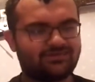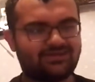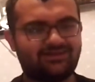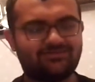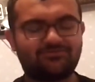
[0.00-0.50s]

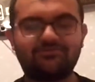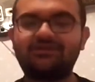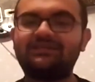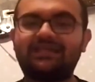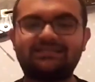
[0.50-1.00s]
Hello,
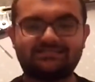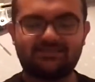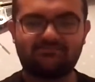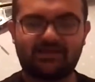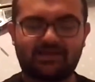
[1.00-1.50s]
glad to see
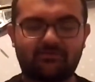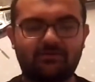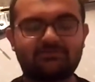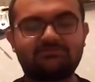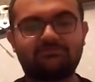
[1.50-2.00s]
you back.
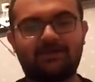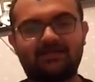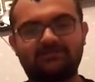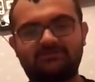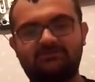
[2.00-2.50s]
Welcome to
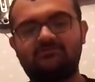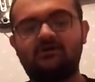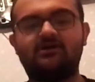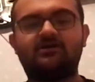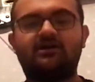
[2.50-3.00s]
part 2
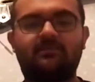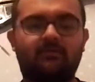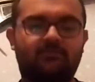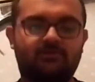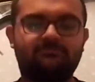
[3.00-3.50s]
of my
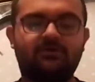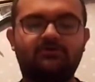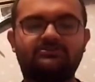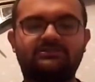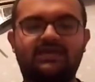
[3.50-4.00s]
World
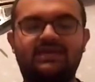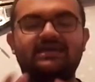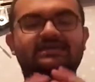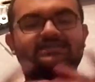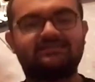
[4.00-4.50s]
Poetry Day
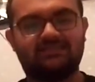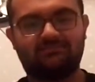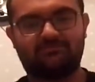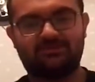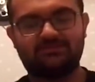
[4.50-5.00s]

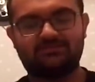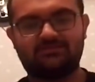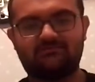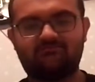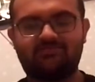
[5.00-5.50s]

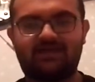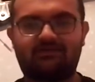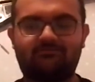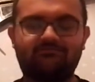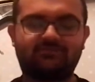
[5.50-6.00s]
celebration.
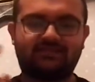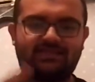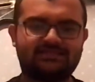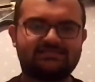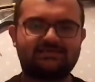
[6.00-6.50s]
Now, the
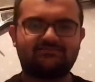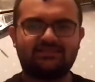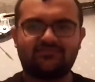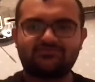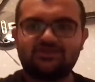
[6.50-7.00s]
last time we
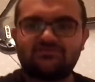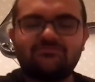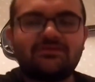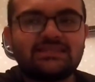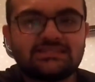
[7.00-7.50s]
left off,
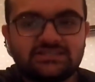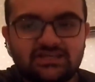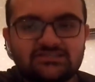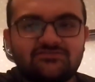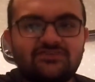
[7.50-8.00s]
we
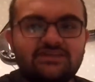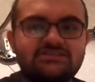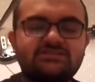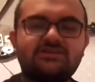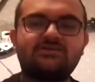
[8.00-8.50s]
just
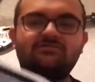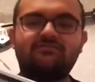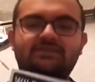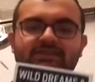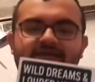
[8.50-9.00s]
finished
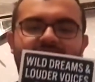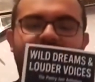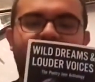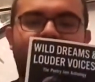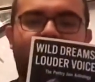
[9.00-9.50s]
reading
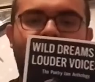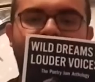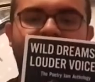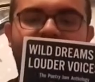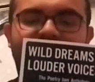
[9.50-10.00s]
Wild
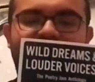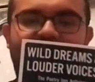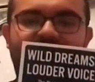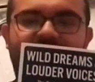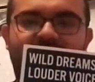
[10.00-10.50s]
Dreams and
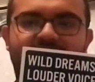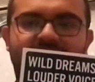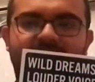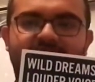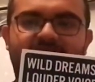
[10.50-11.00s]
Louder
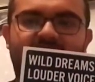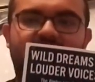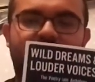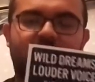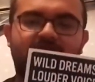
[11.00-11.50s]
Voices,
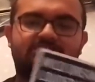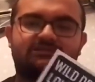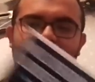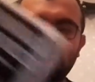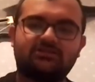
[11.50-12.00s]
the Poetry
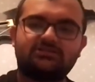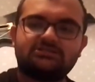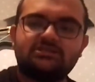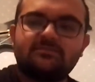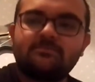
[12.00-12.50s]

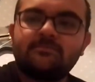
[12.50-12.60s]
Anthology.